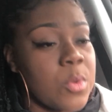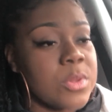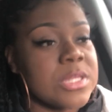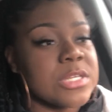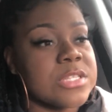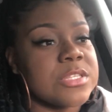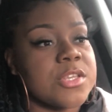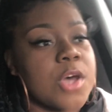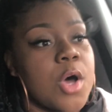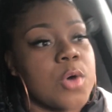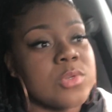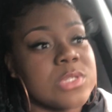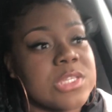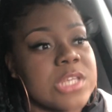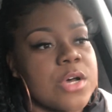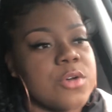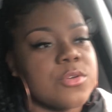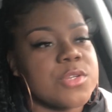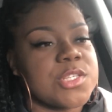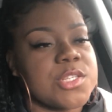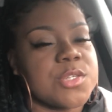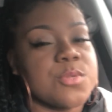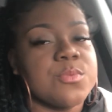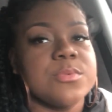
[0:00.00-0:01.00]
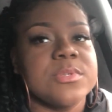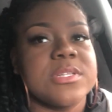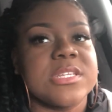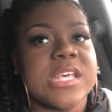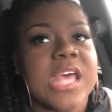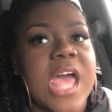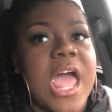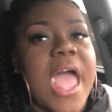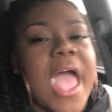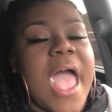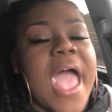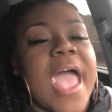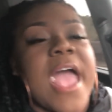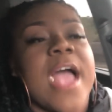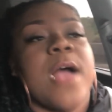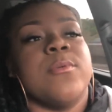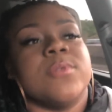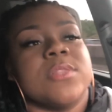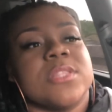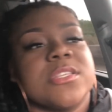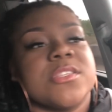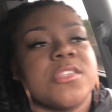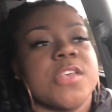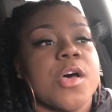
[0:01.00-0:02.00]
the Zozo suit. And
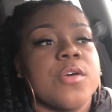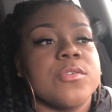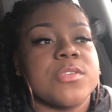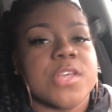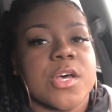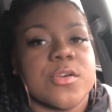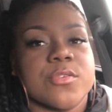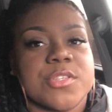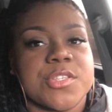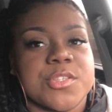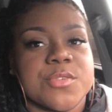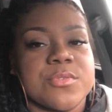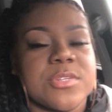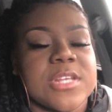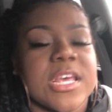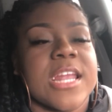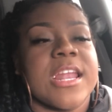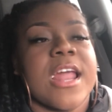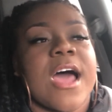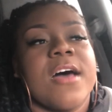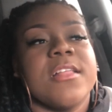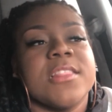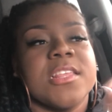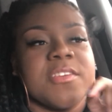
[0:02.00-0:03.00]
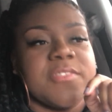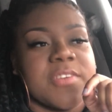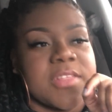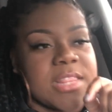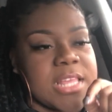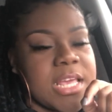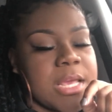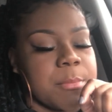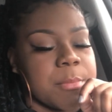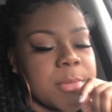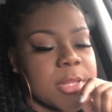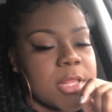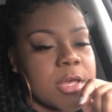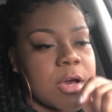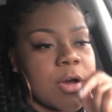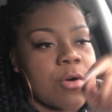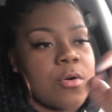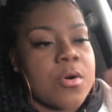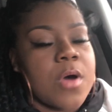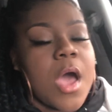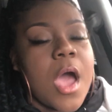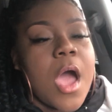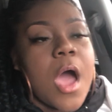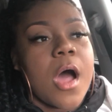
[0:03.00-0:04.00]
with the Zozo suit, and I'll leave a link
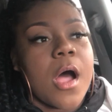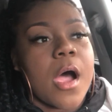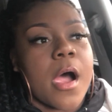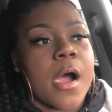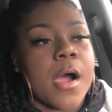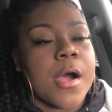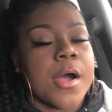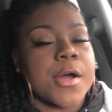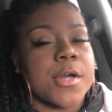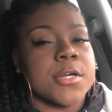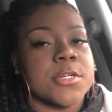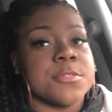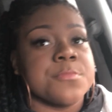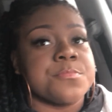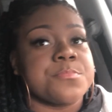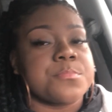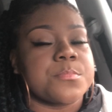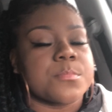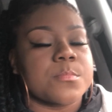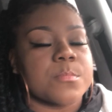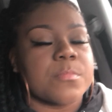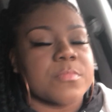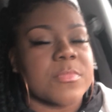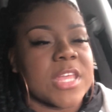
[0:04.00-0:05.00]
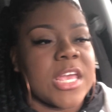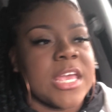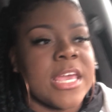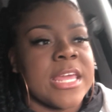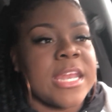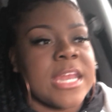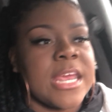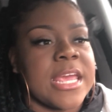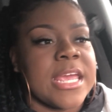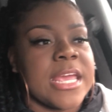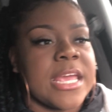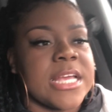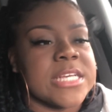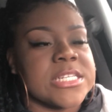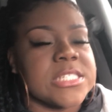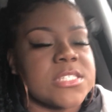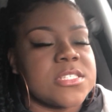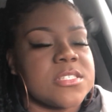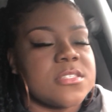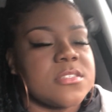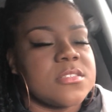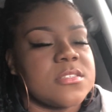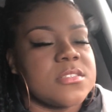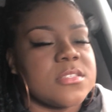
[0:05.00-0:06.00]
below, it
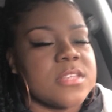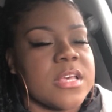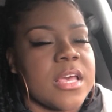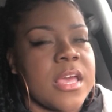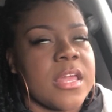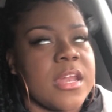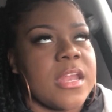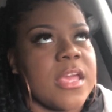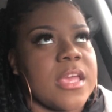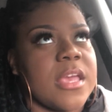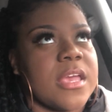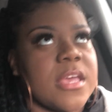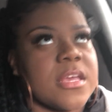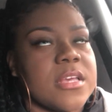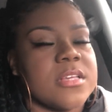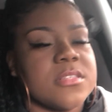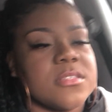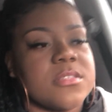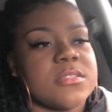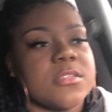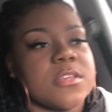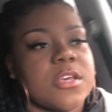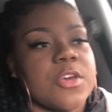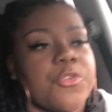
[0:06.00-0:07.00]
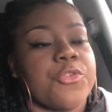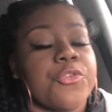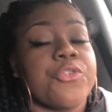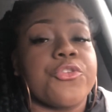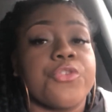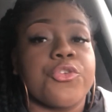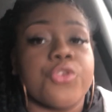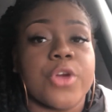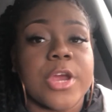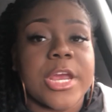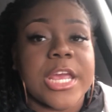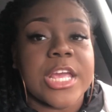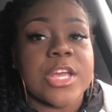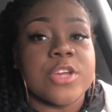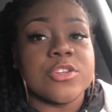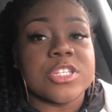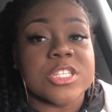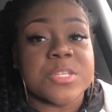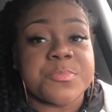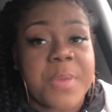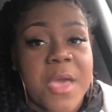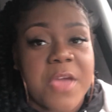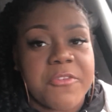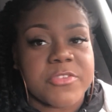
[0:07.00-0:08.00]
is free. You
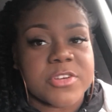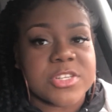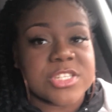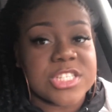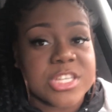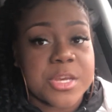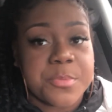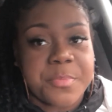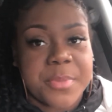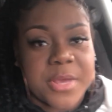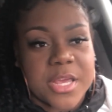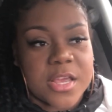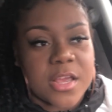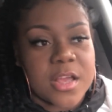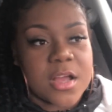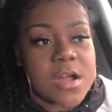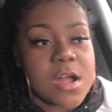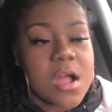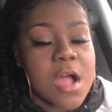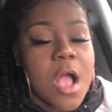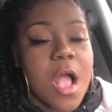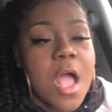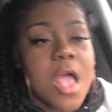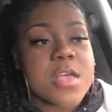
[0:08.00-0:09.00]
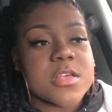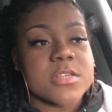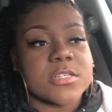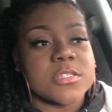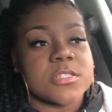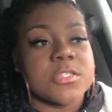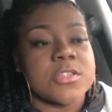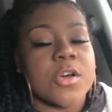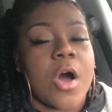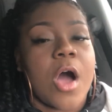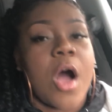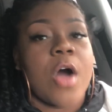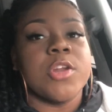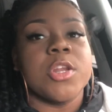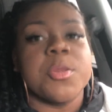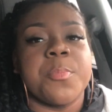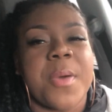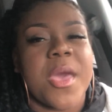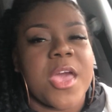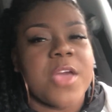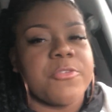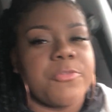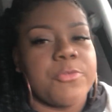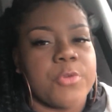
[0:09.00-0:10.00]
just pay for shipping. So I only
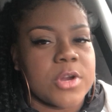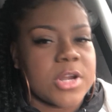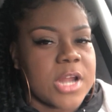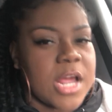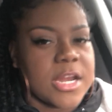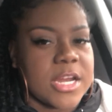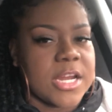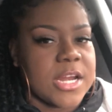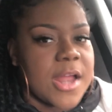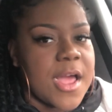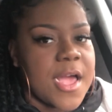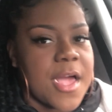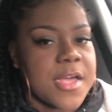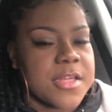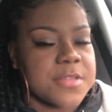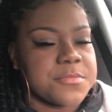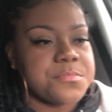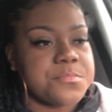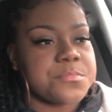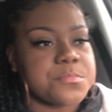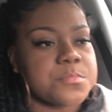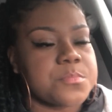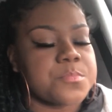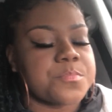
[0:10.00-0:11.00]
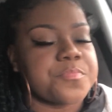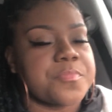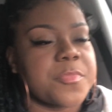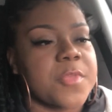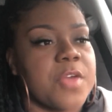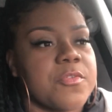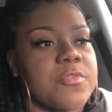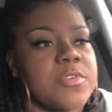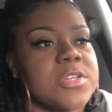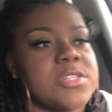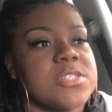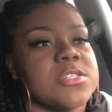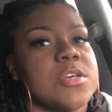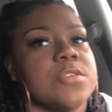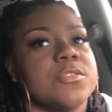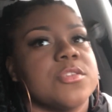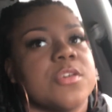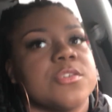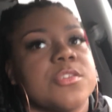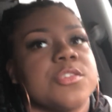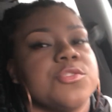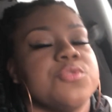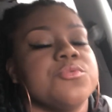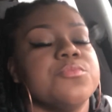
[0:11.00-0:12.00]
paid $4.99 for the
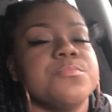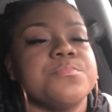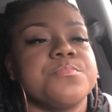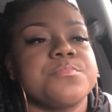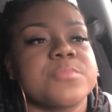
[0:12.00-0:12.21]
Zozo suit.